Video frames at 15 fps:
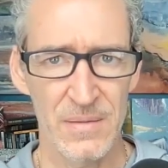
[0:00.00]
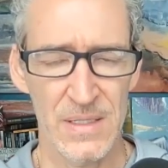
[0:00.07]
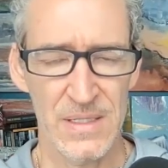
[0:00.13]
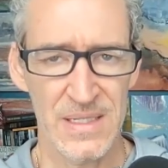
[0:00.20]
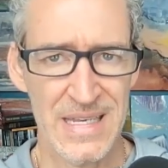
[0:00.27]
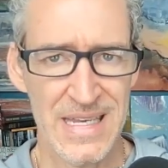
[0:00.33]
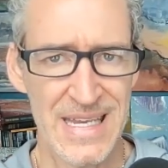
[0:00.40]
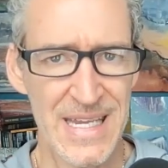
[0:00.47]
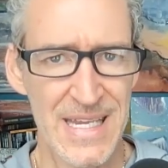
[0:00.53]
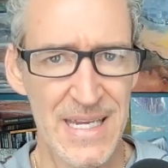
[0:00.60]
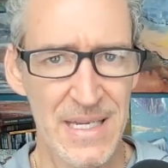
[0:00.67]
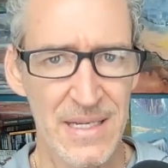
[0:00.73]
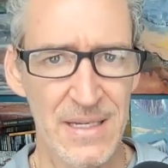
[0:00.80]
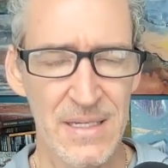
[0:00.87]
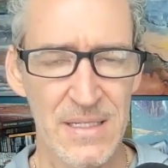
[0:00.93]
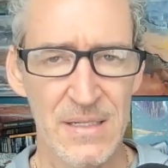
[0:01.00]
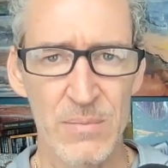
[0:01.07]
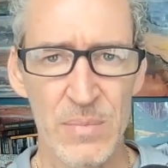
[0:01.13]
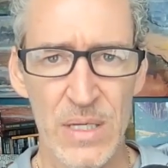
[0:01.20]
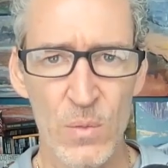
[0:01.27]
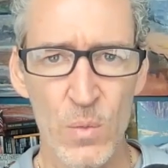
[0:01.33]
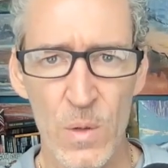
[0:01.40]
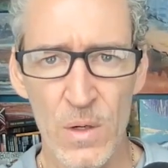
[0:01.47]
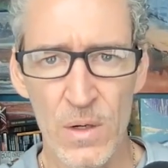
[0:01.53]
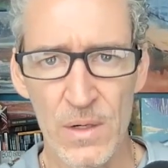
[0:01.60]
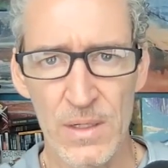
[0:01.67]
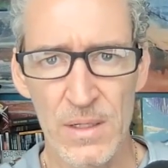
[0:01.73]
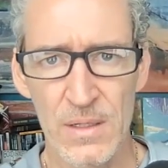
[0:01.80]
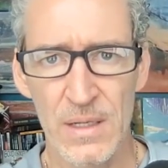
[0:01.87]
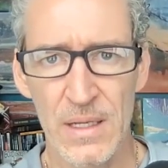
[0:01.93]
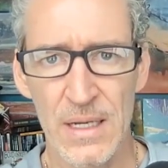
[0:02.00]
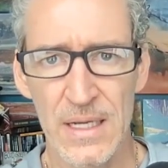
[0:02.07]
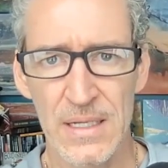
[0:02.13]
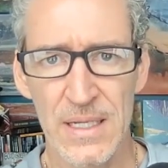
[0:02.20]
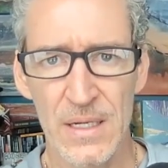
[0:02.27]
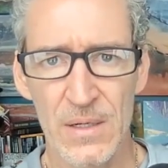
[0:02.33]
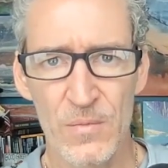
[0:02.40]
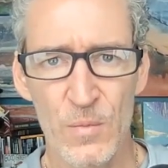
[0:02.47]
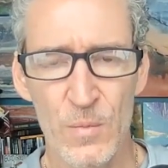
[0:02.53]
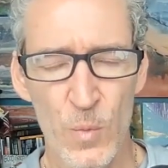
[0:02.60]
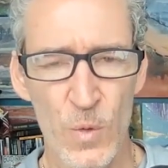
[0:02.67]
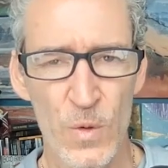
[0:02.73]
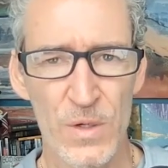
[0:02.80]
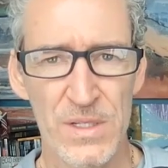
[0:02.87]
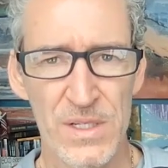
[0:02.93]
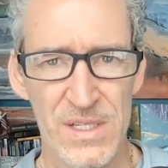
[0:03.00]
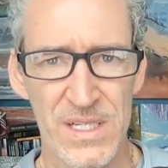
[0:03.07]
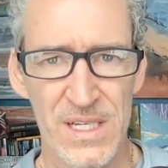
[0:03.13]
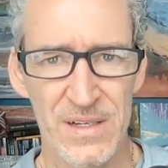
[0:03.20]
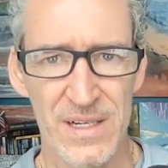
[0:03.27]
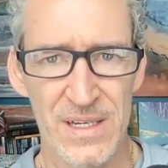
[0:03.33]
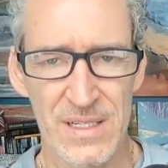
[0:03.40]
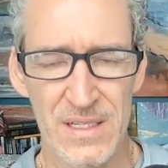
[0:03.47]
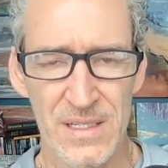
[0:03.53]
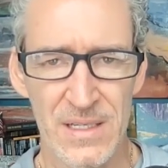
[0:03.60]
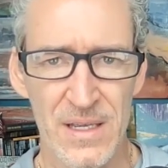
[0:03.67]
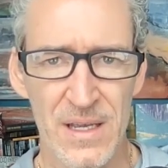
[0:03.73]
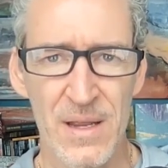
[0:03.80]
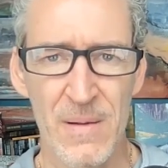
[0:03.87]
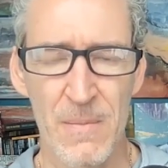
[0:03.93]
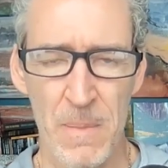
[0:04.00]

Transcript: Because need is a big word, and I take words seriously.